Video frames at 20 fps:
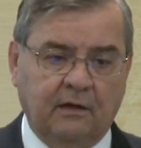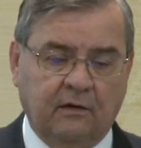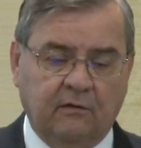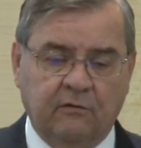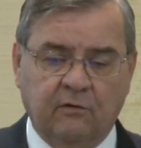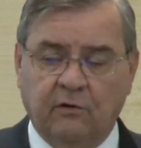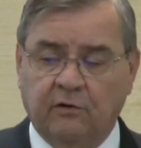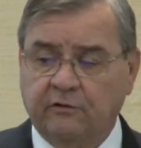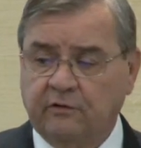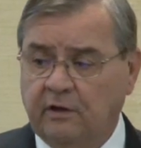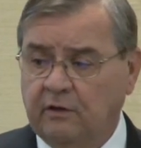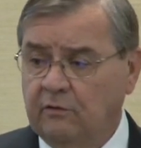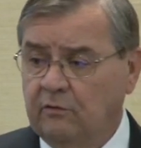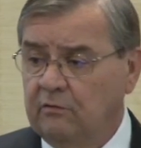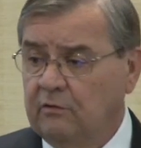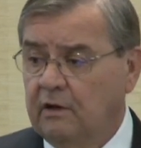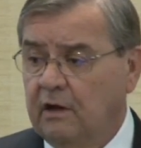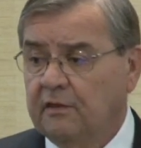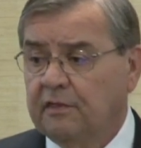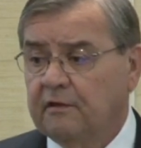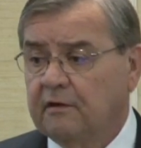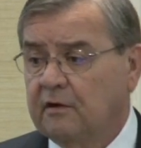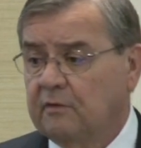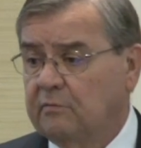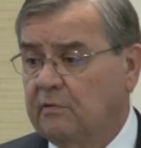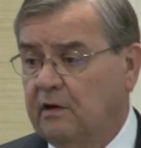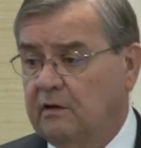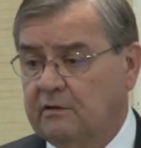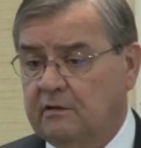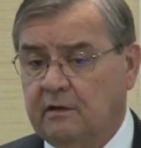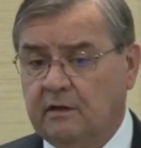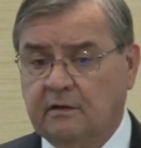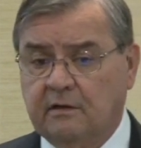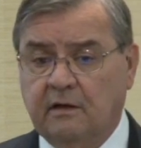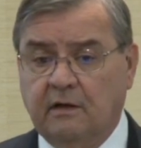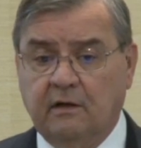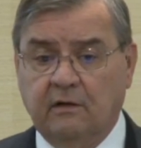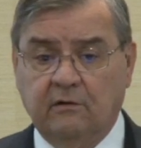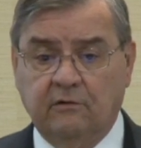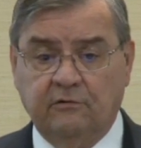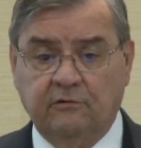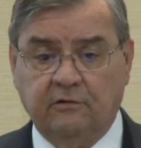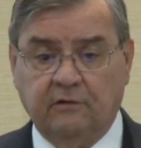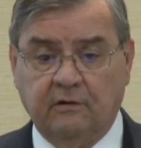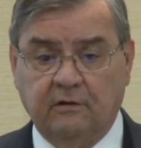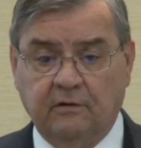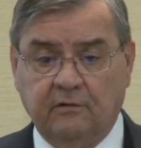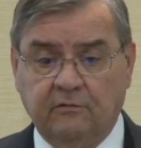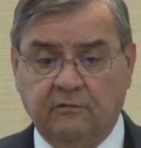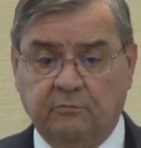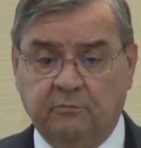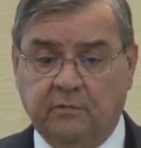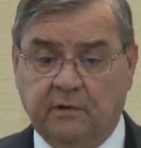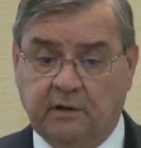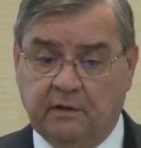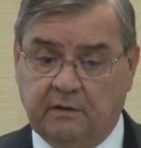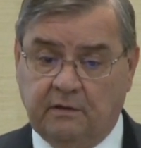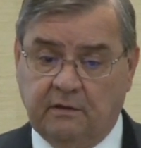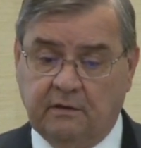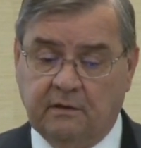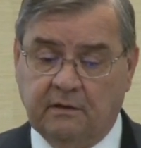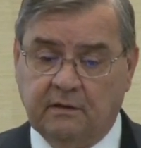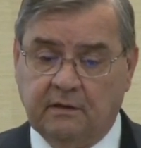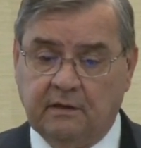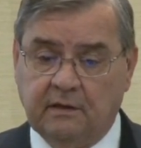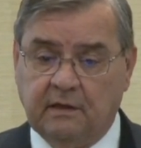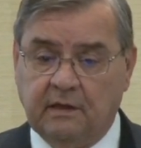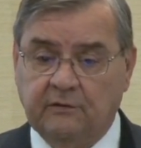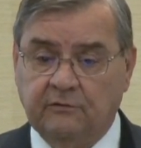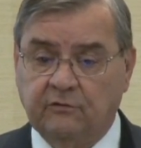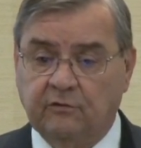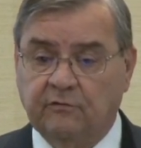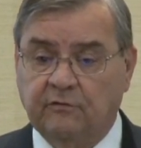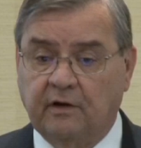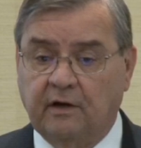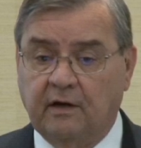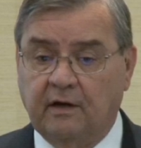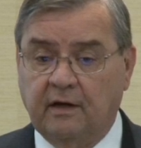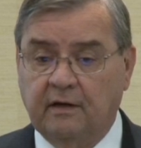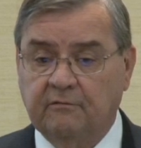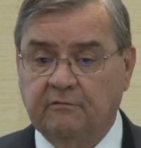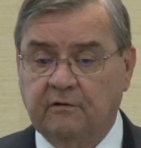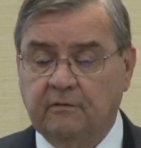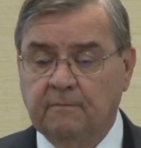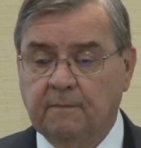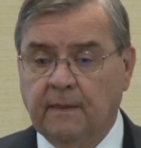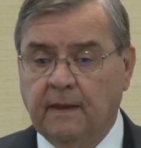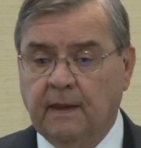Of course, I knew nothing about technology, but I survived.